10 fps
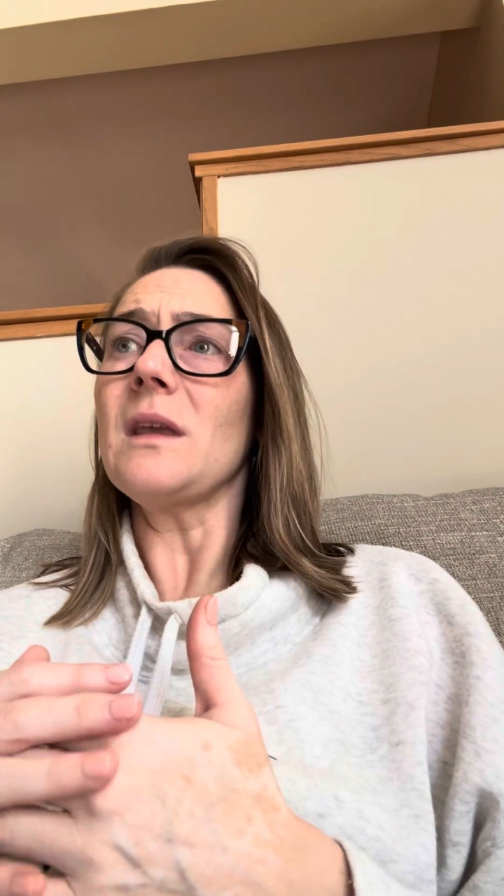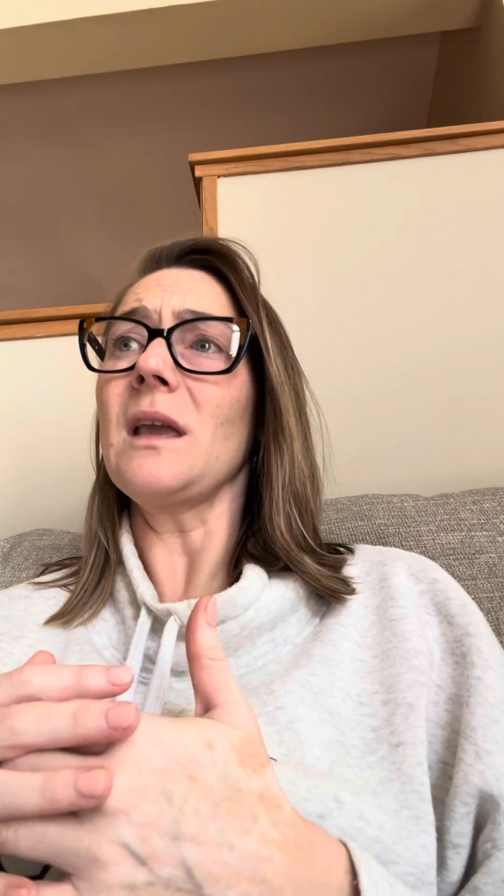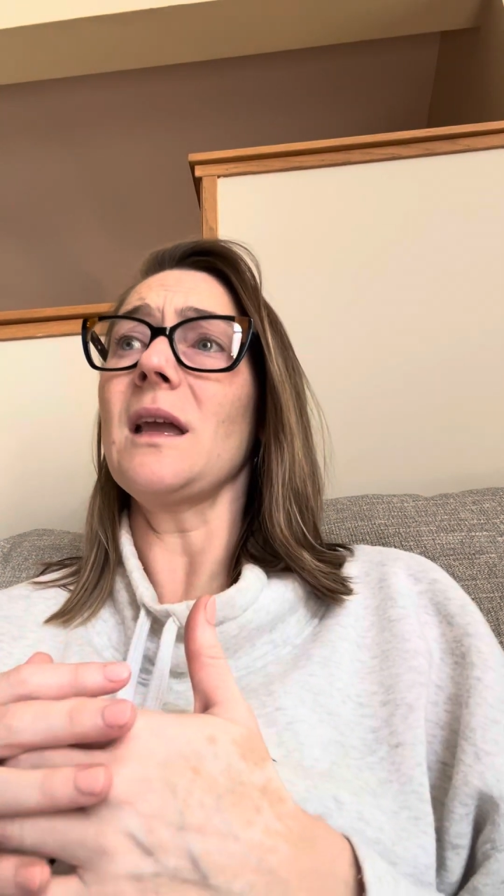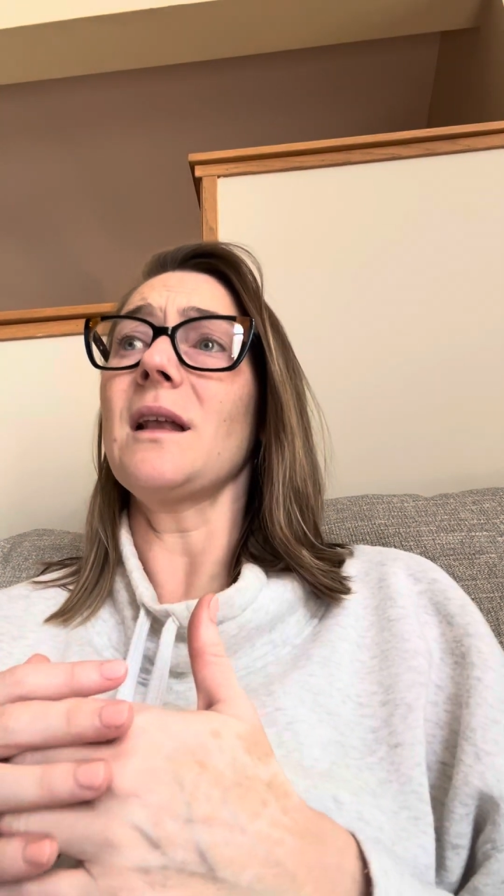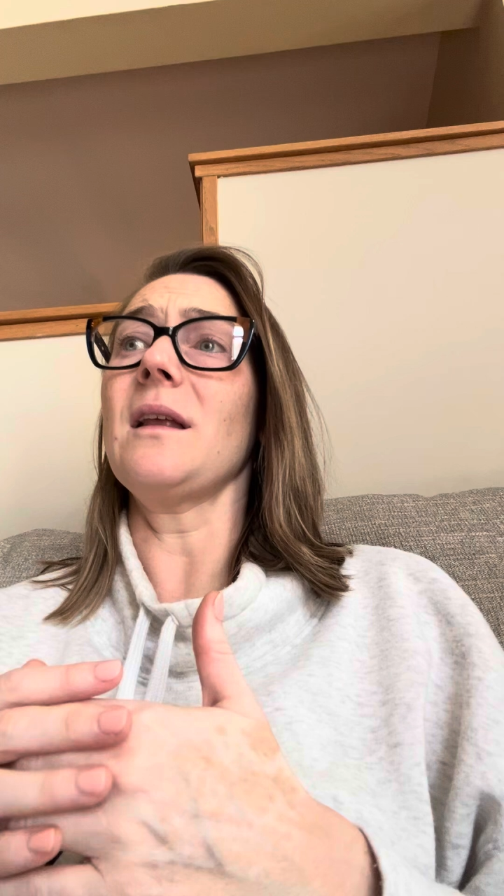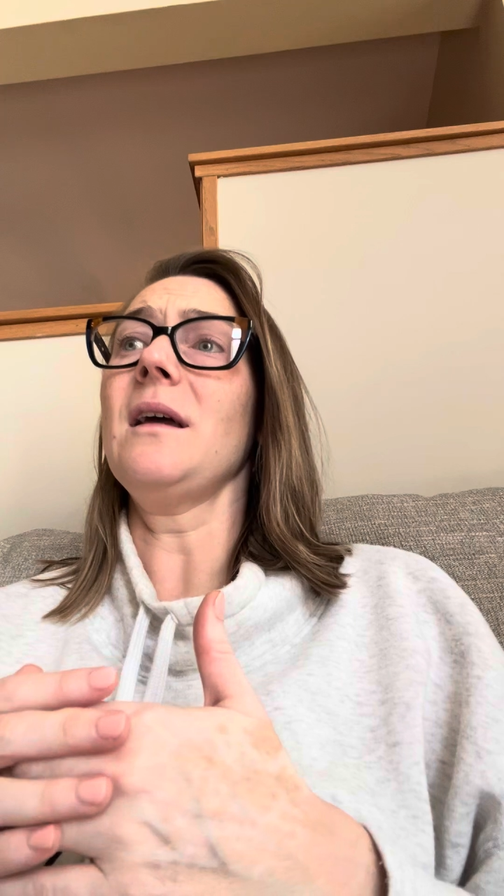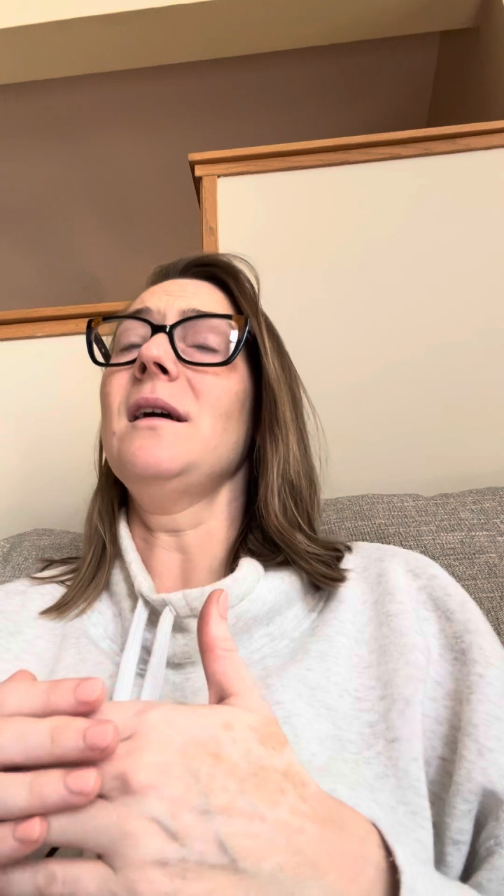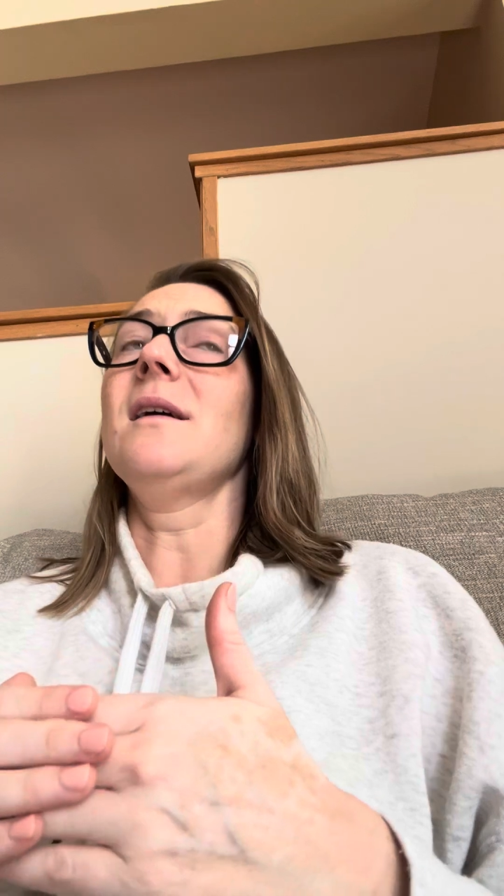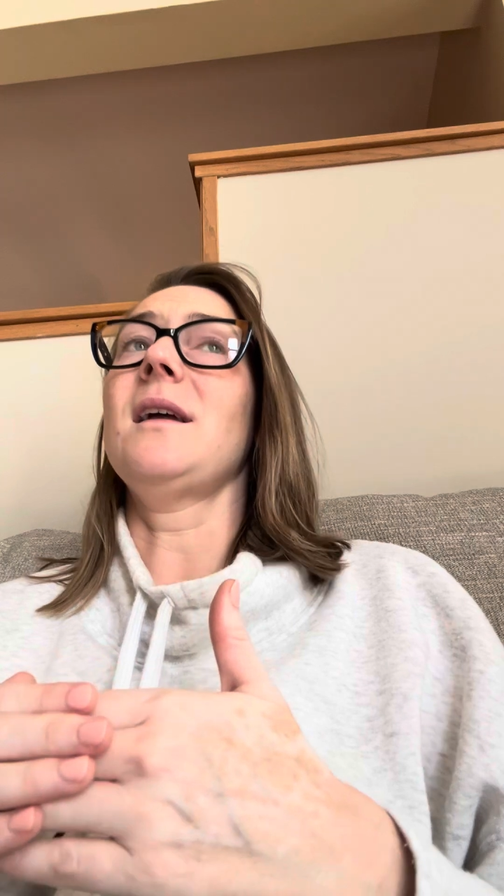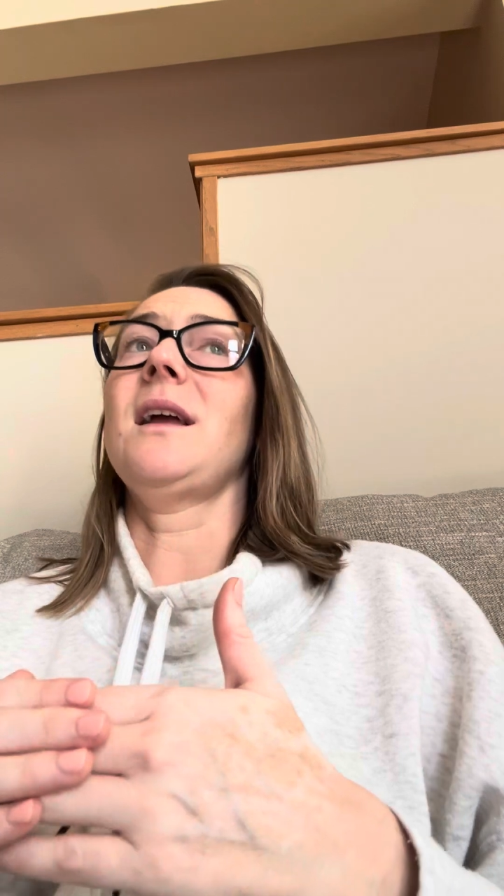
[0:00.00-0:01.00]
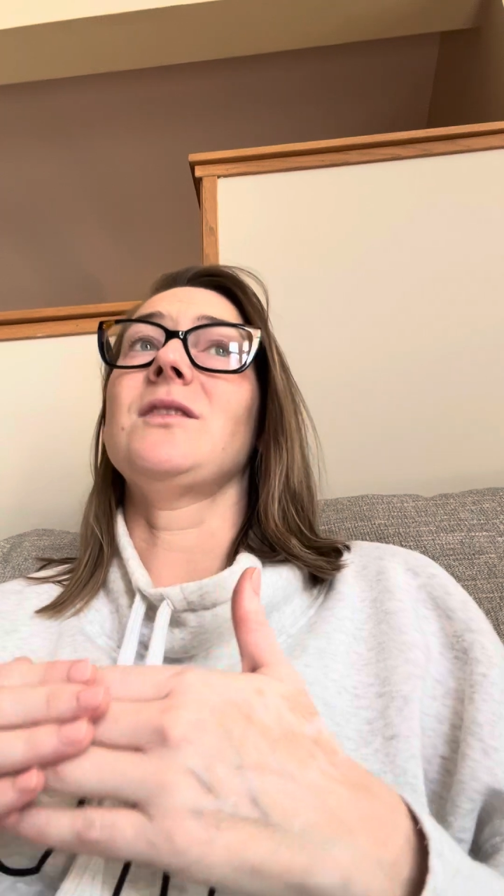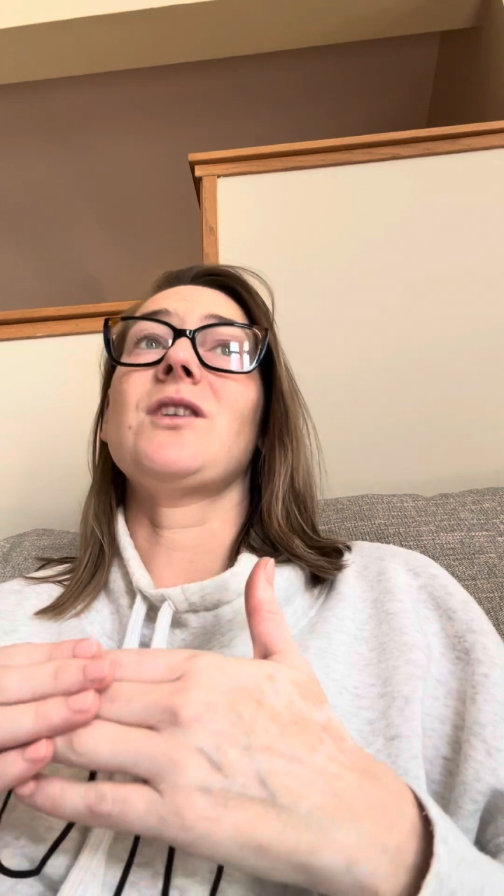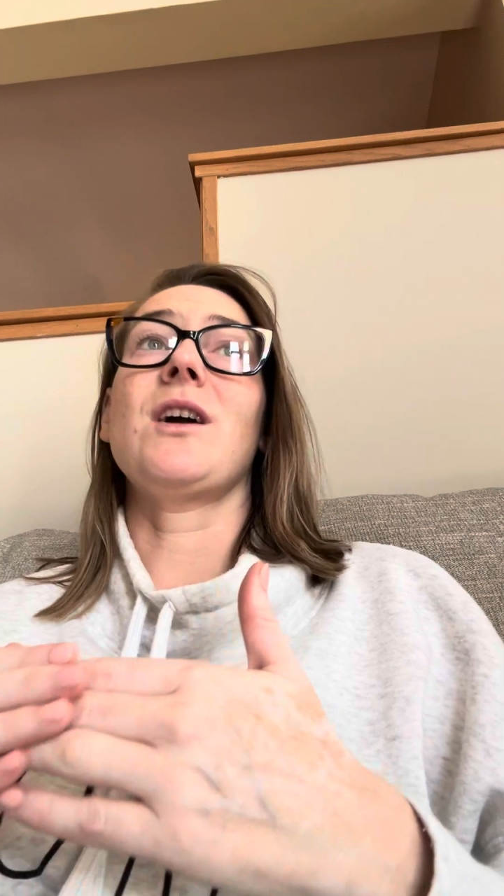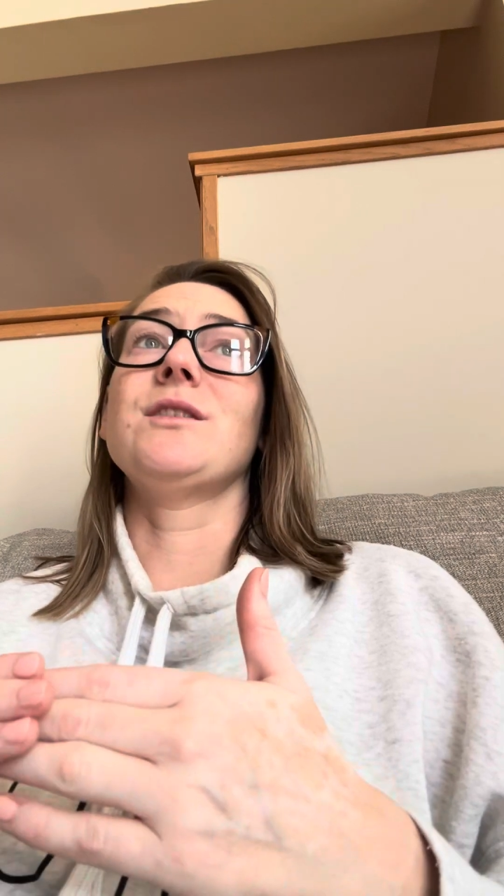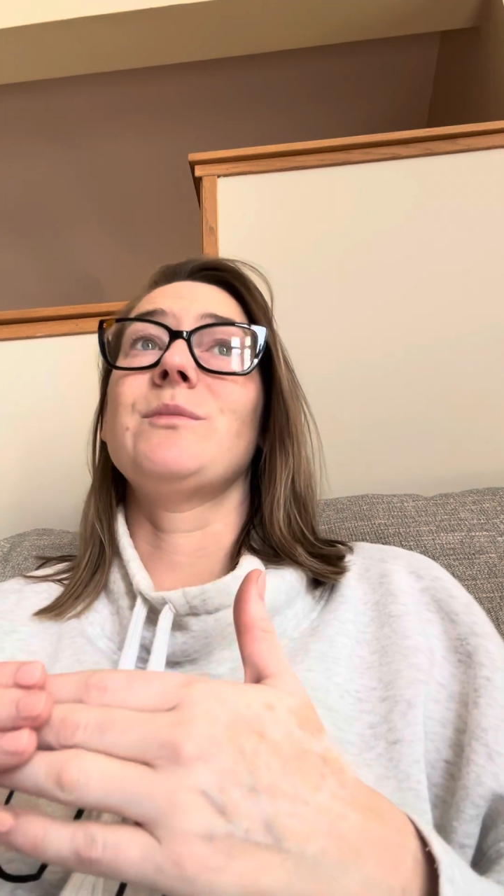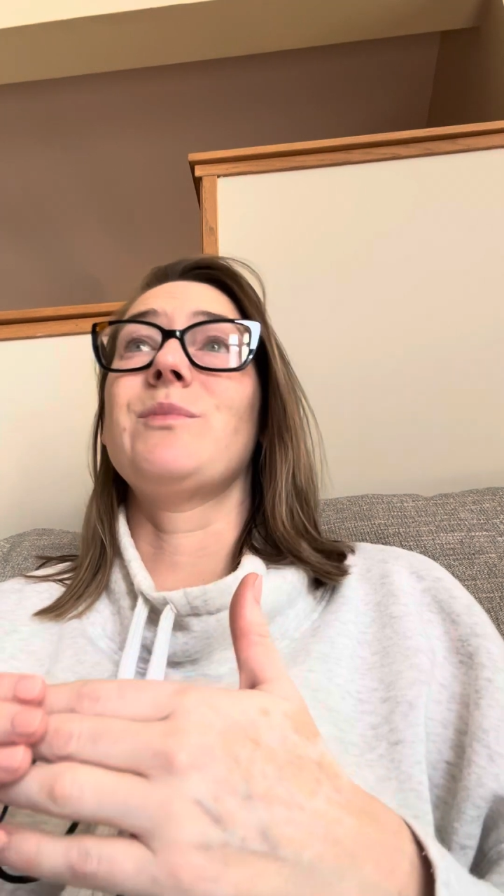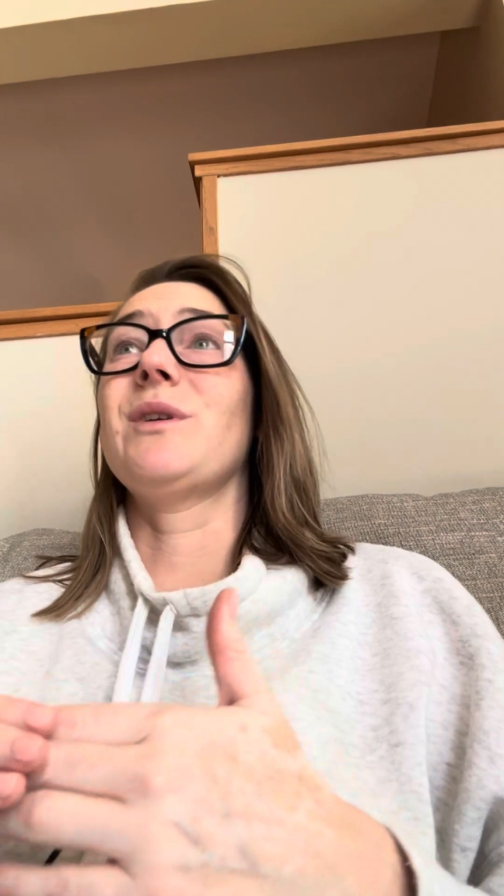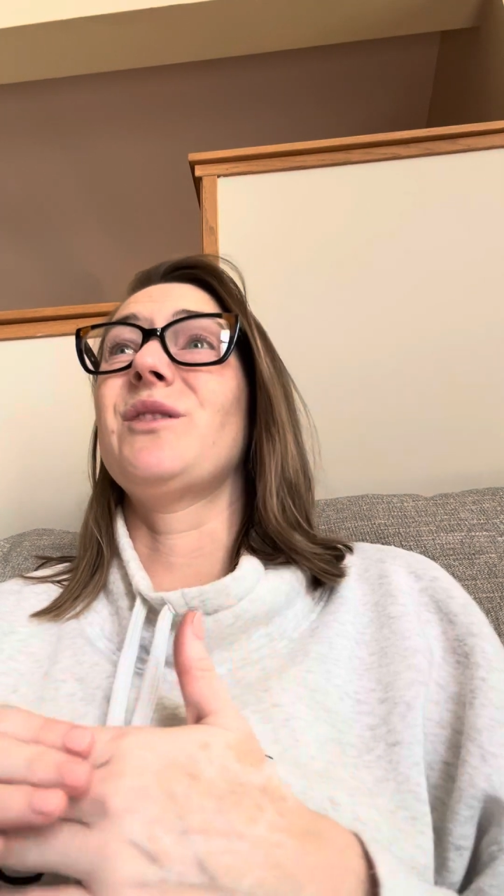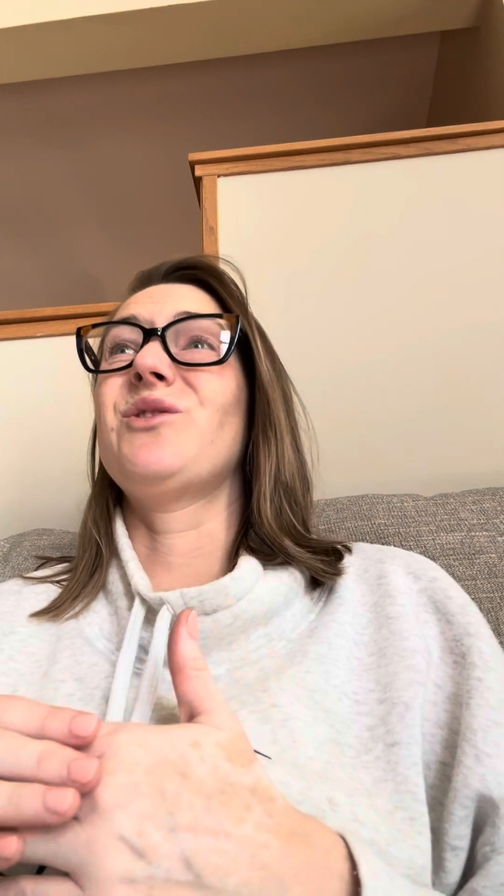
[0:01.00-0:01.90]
and it's hard to breathe